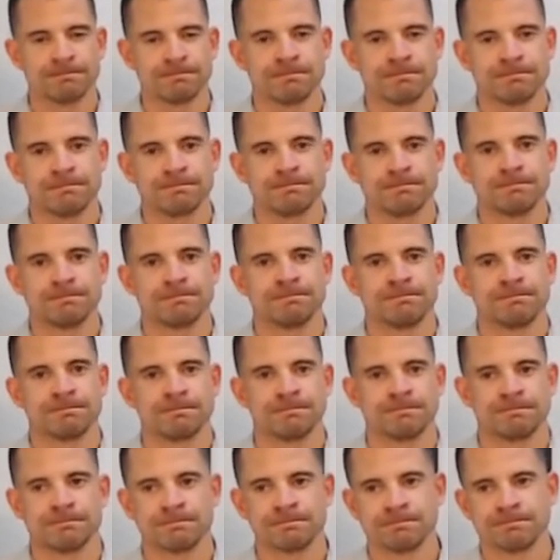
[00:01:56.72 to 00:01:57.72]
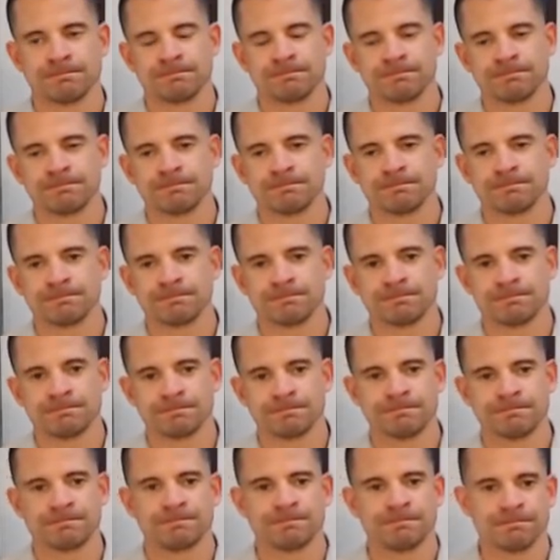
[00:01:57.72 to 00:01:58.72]

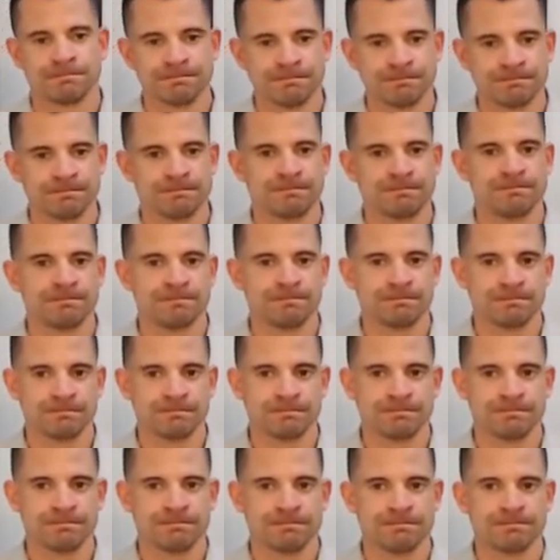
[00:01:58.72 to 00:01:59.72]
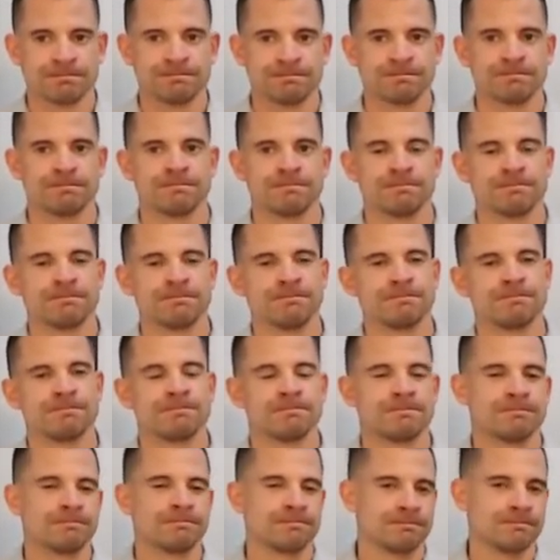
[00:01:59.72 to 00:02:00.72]

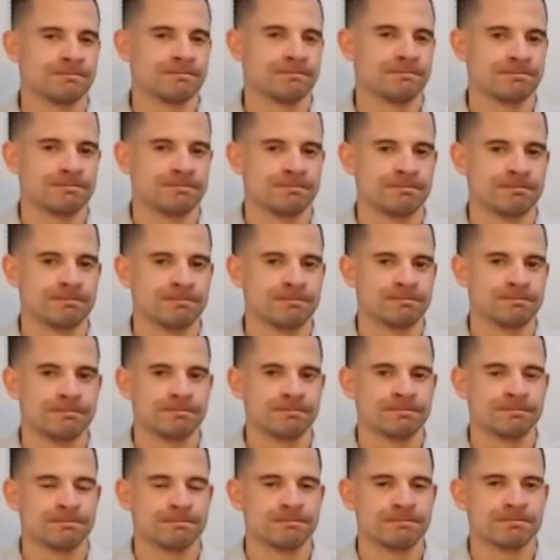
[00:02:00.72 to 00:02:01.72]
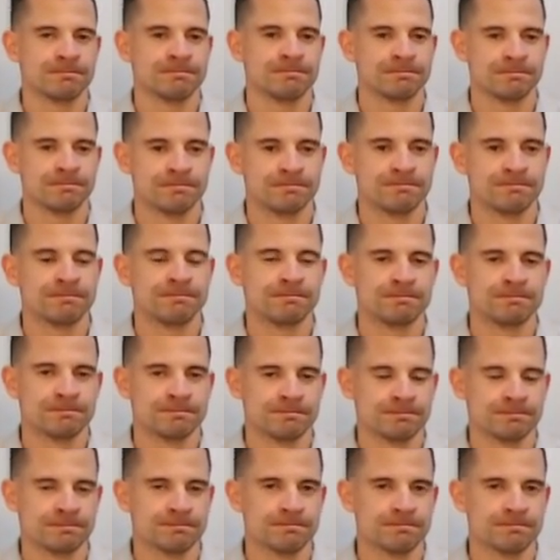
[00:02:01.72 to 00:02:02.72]

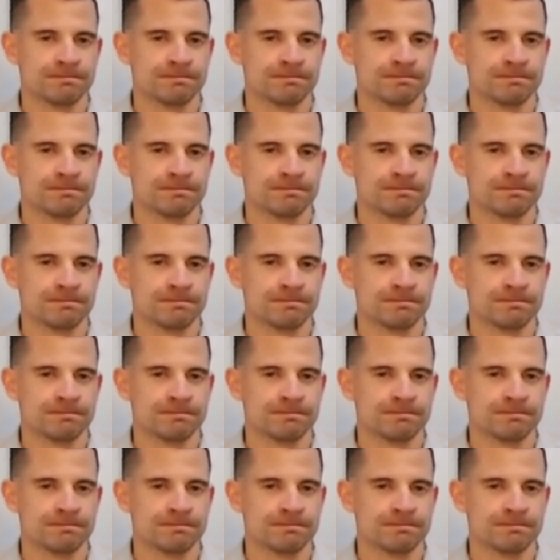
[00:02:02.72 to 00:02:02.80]
No words are spoken by the person on screen.